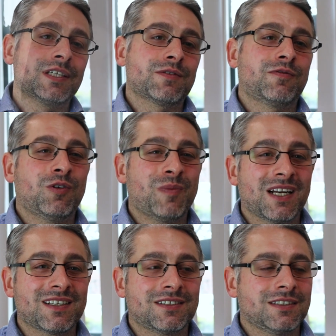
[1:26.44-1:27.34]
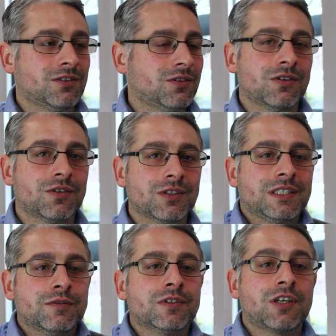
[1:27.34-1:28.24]
as a formality or
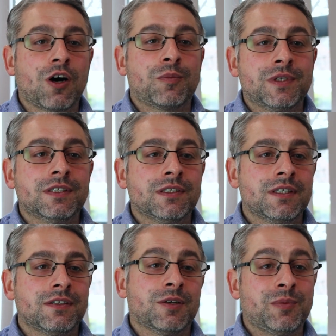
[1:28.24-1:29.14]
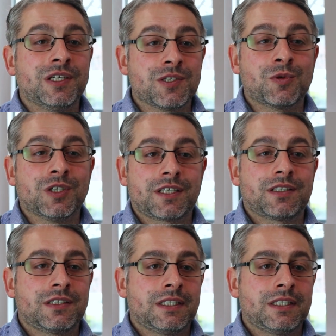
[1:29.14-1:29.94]
even copy their peers' work.